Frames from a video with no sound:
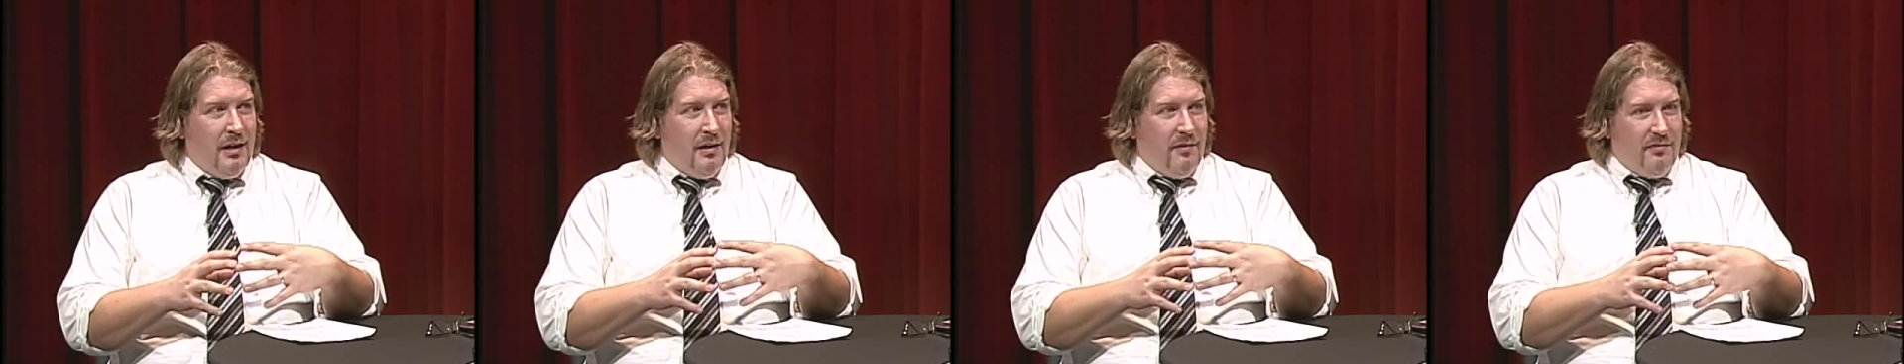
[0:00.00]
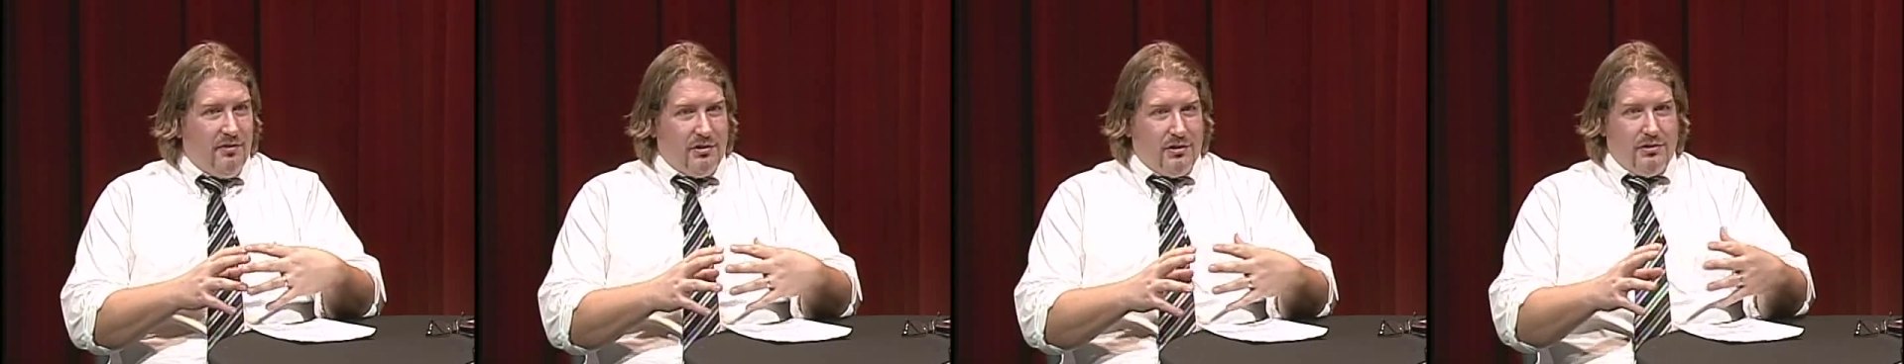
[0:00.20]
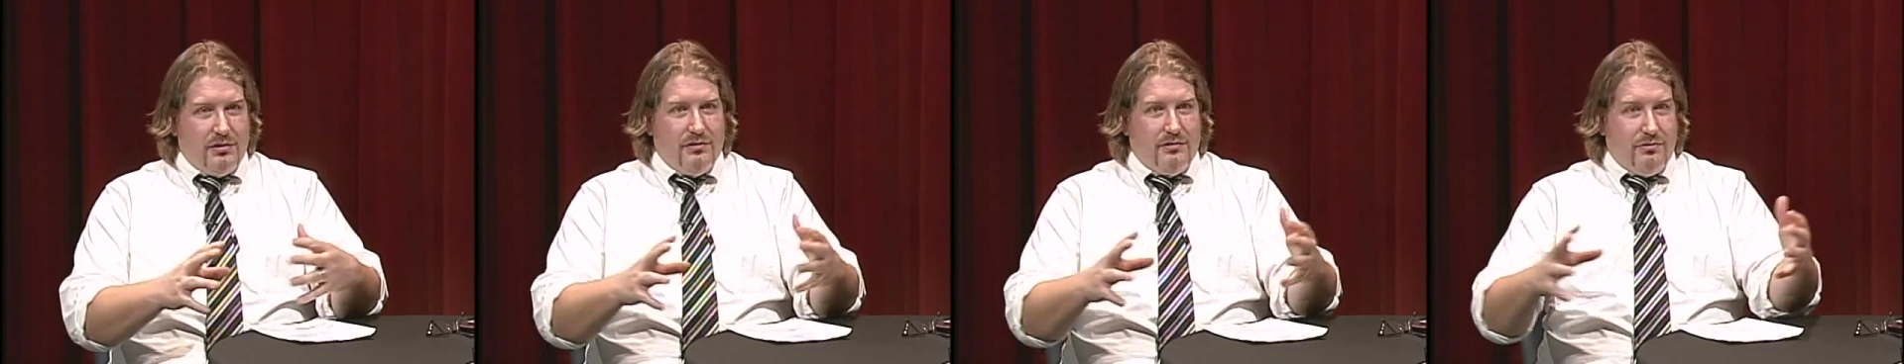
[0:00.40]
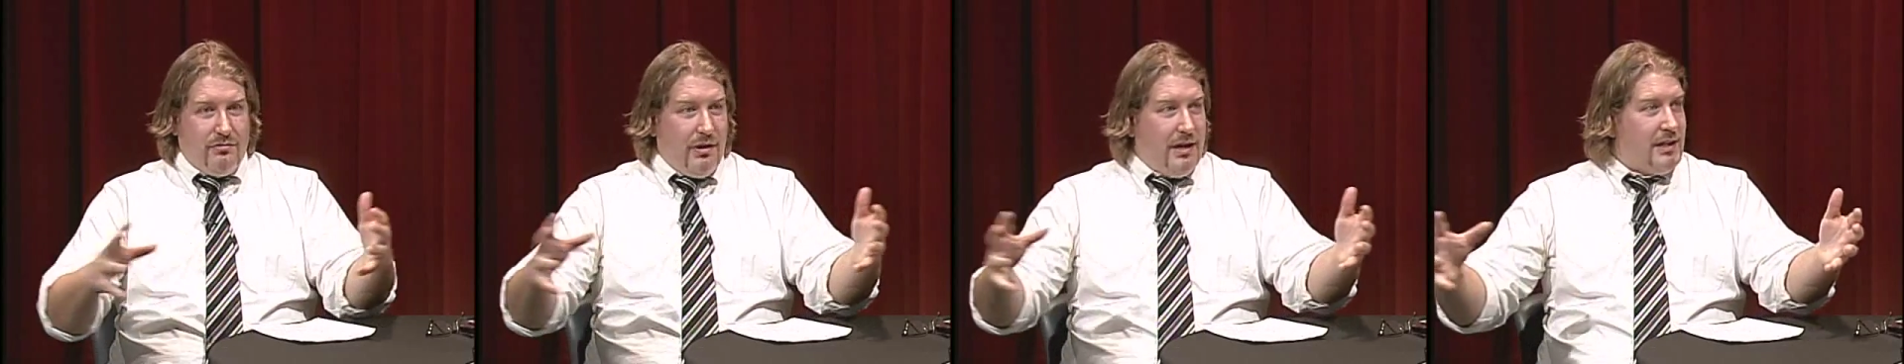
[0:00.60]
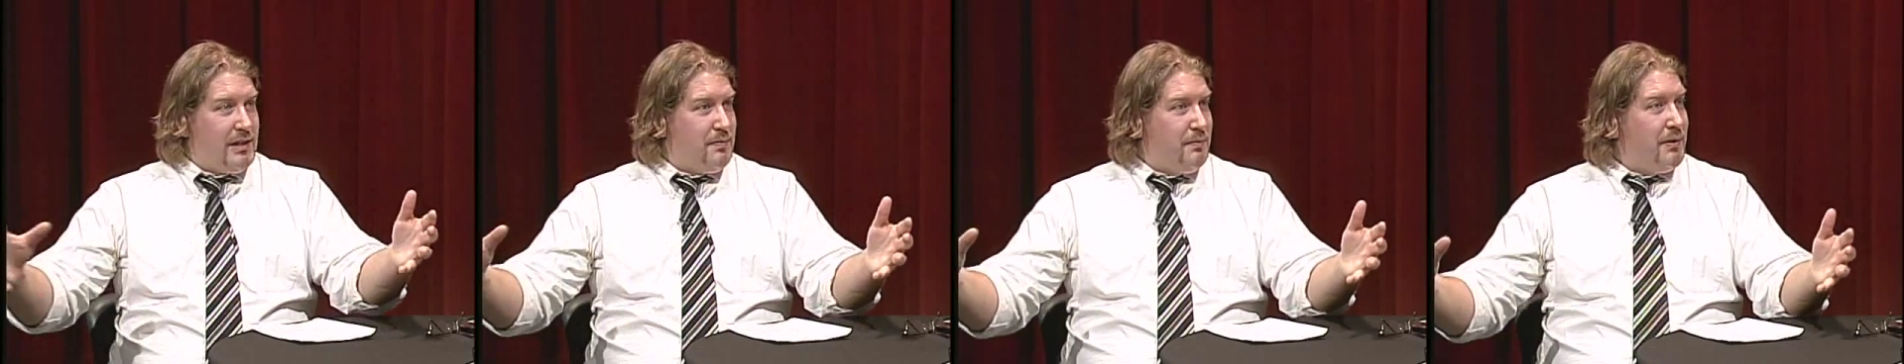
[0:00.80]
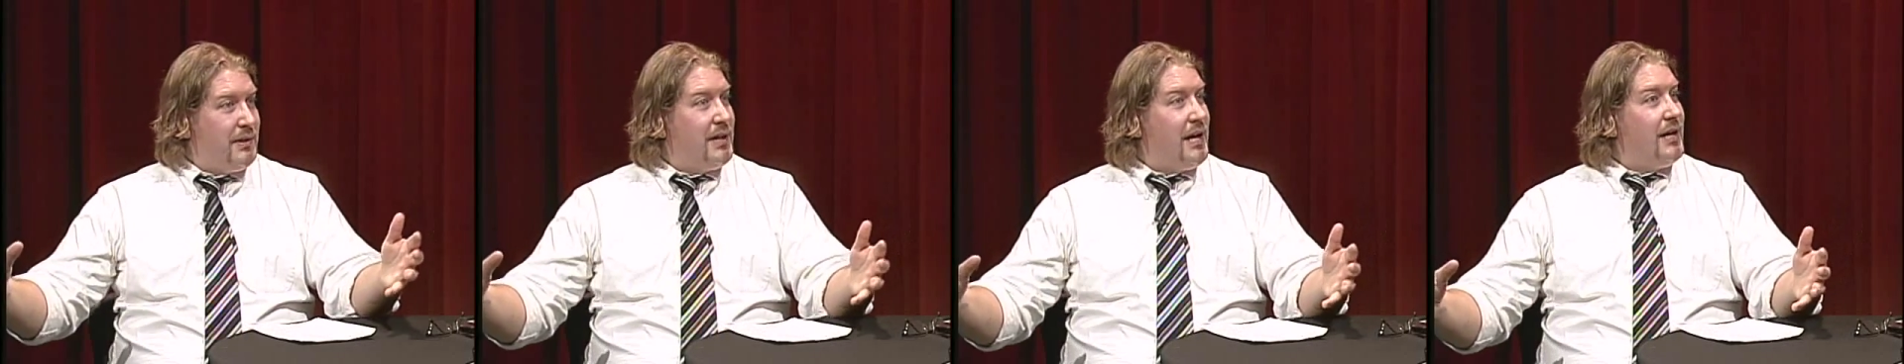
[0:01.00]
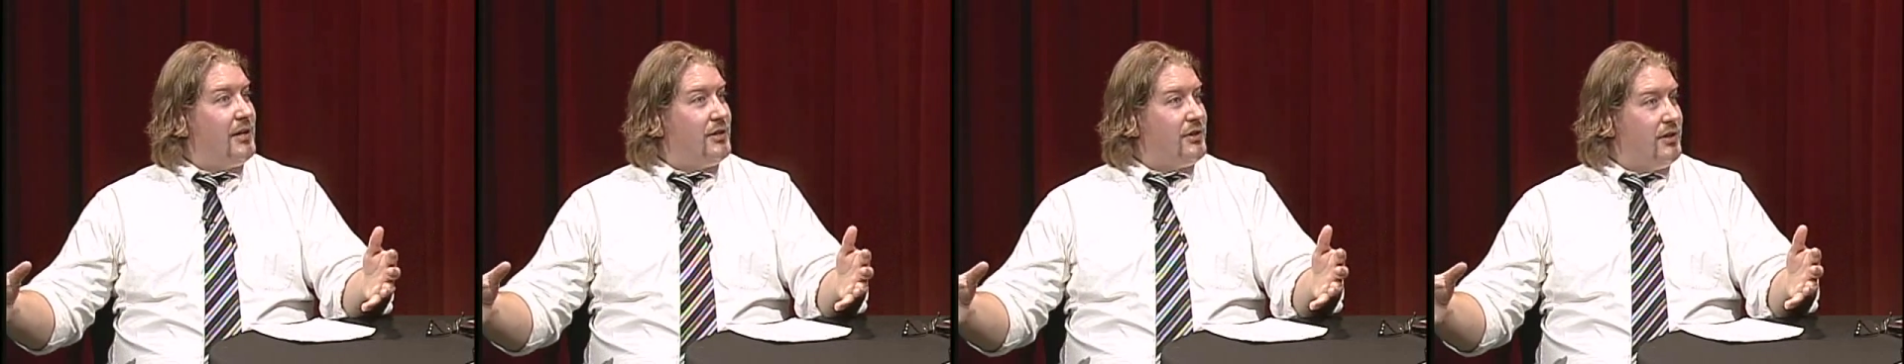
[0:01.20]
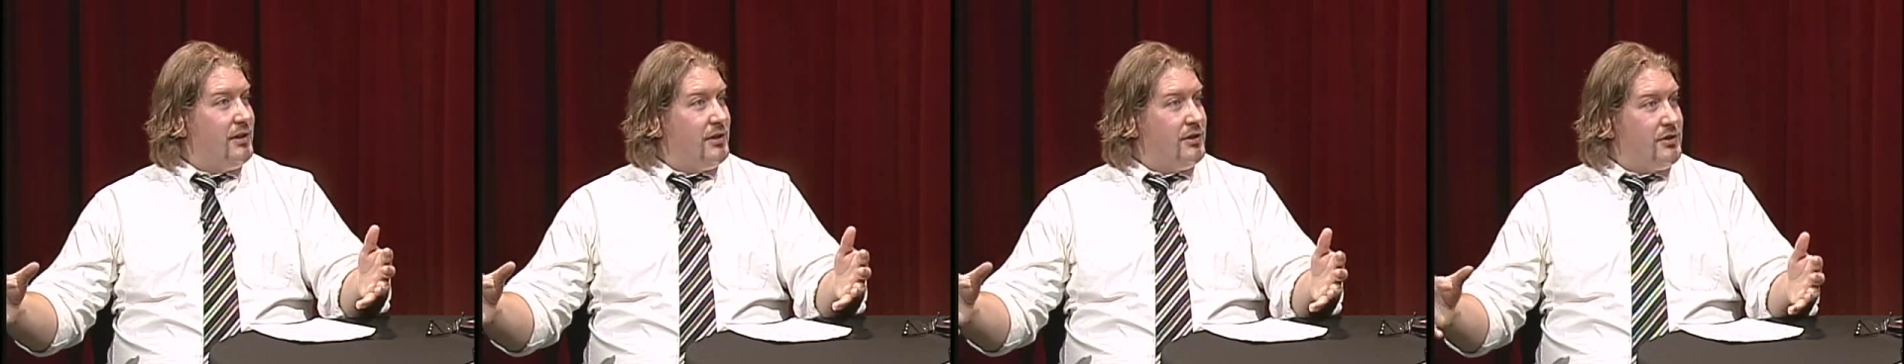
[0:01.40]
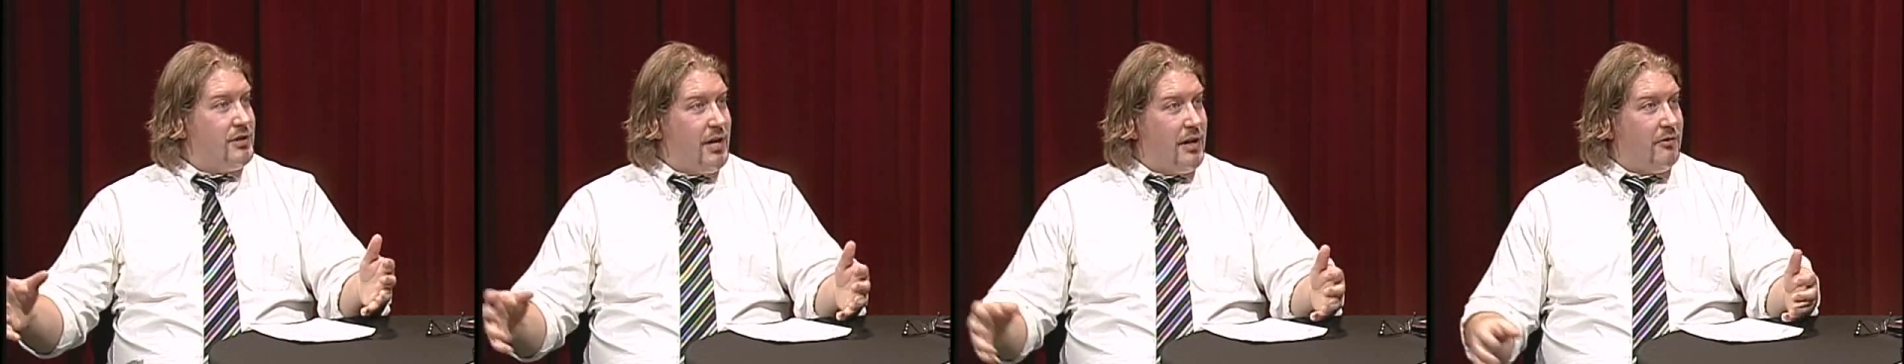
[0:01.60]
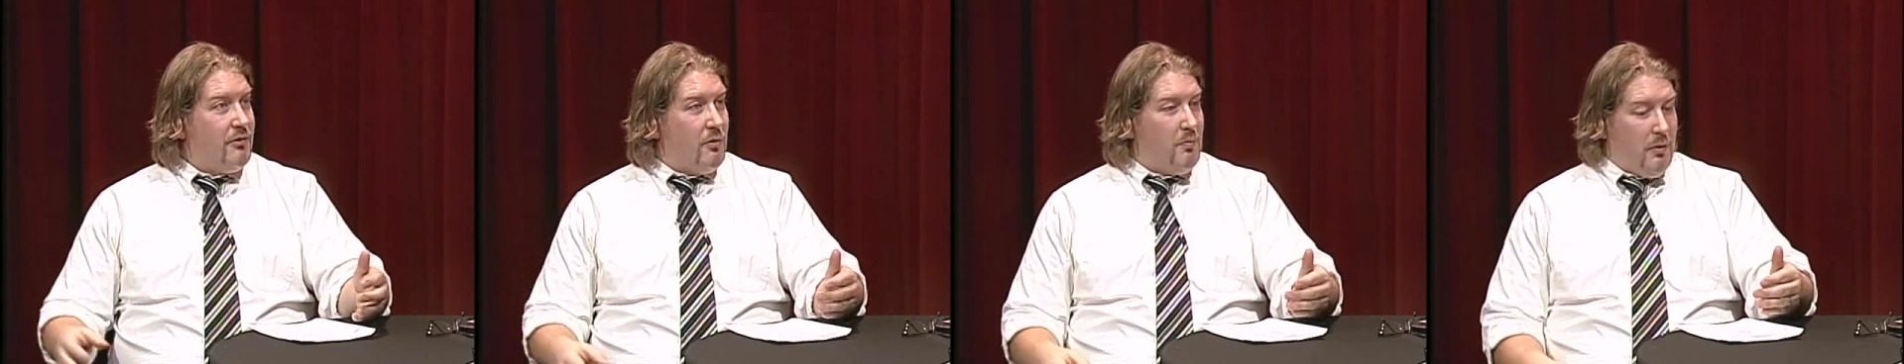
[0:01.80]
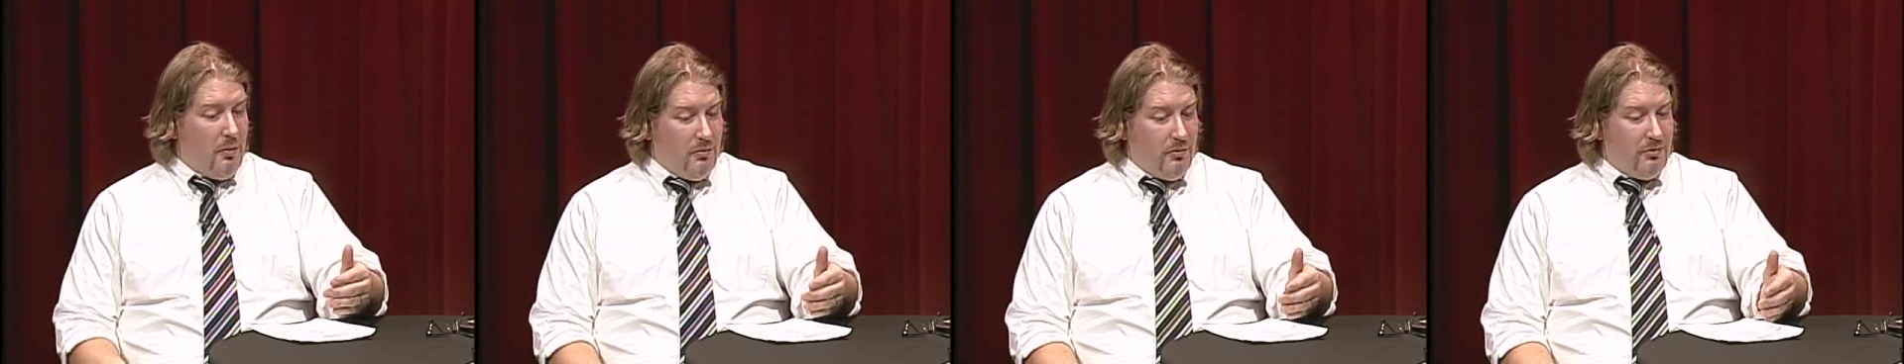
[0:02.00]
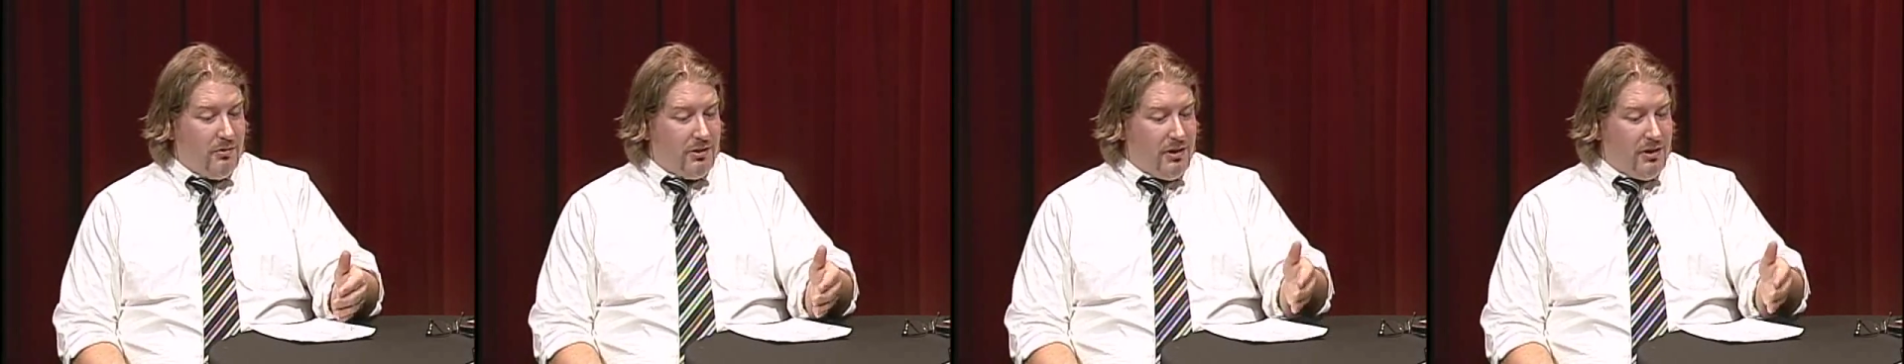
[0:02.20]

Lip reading: for transportation in general. But when we're